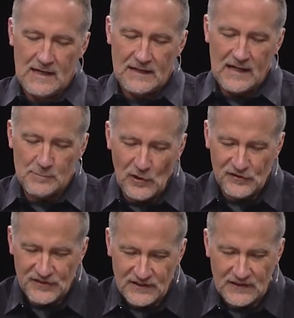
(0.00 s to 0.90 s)
that had
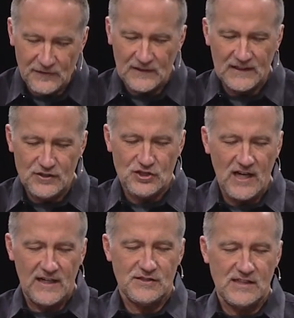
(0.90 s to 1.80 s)
most significantly
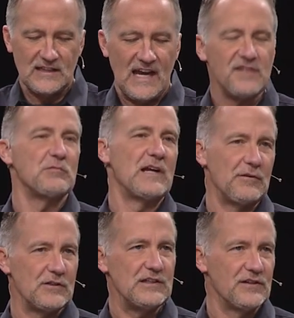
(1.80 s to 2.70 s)
changed in the last
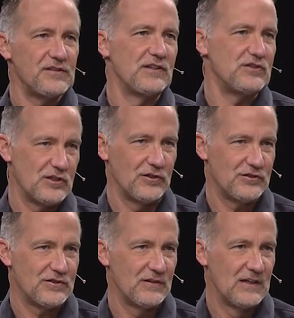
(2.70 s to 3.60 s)
100 years in the
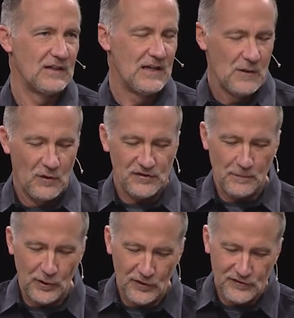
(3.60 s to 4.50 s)
church was a
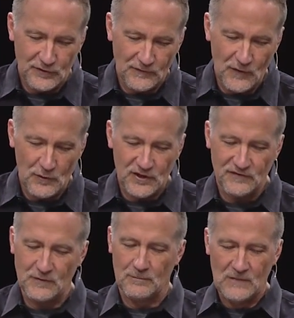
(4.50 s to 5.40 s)
personal focus
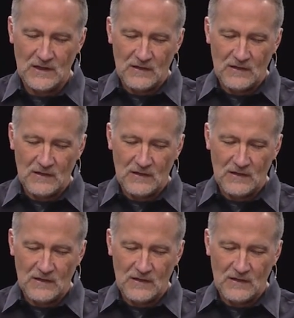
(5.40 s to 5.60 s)
from,